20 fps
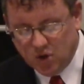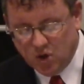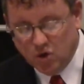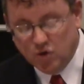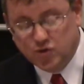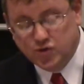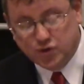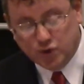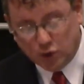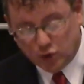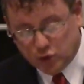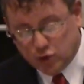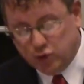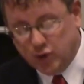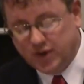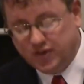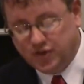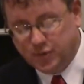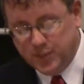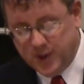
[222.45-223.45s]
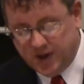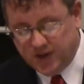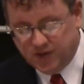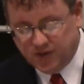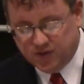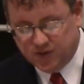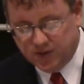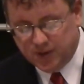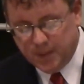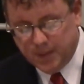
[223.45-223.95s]
Sir
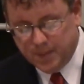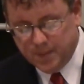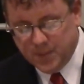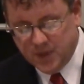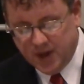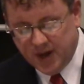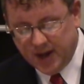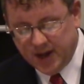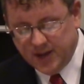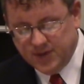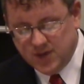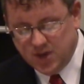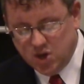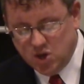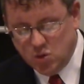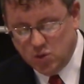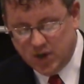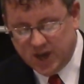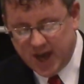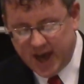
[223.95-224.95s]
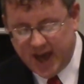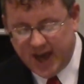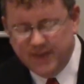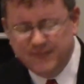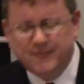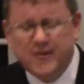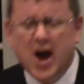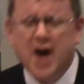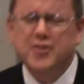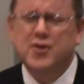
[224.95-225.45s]
Christmas in the UK,
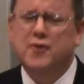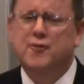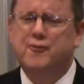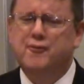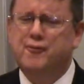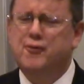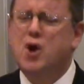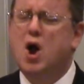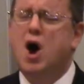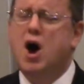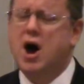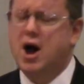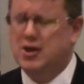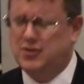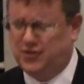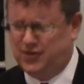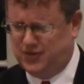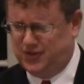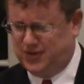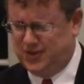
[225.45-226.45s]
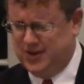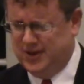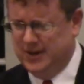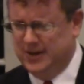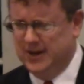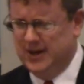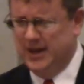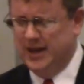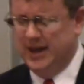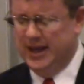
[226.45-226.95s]
Father Frost
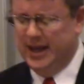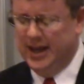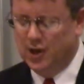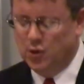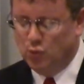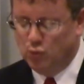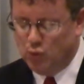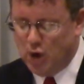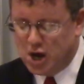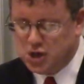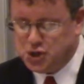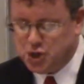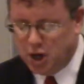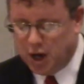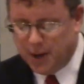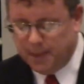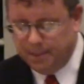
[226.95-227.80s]
in Russia,